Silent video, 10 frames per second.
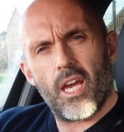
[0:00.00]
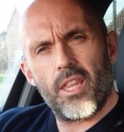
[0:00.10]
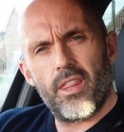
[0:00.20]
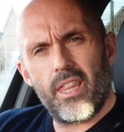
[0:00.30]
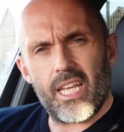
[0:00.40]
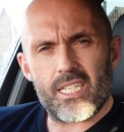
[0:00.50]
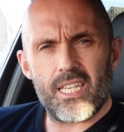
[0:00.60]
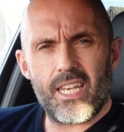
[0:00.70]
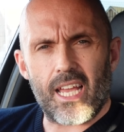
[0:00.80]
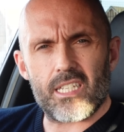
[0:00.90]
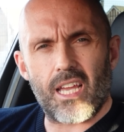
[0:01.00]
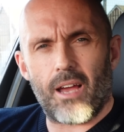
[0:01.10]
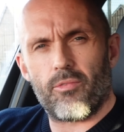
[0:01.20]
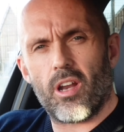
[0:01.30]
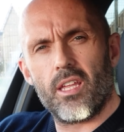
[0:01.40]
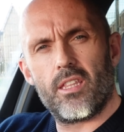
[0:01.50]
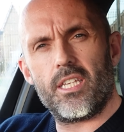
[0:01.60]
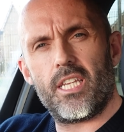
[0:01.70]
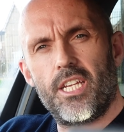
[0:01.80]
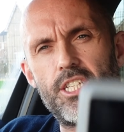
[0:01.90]
And this next camera,
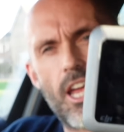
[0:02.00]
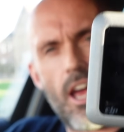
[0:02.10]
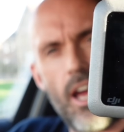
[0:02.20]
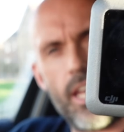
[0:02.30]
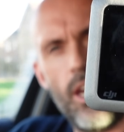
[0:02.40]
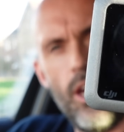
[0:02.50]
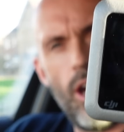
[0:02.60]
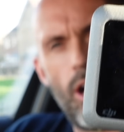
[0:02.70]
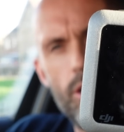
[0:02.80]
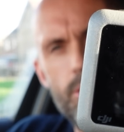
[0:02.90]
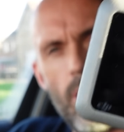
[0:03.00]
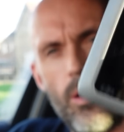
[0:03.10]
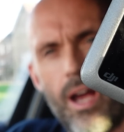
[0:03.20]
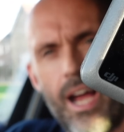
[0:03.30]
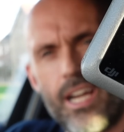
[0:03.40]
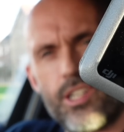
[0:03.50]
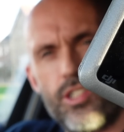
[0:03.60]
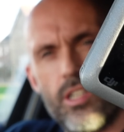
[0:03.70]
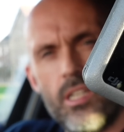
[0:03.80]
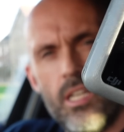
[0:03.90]
the DJI Osmo
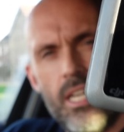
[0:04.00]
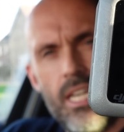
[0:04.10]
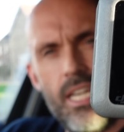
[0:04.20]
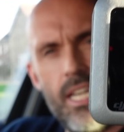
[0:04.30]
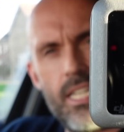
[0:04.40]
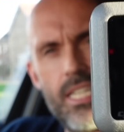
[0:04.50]
Action, is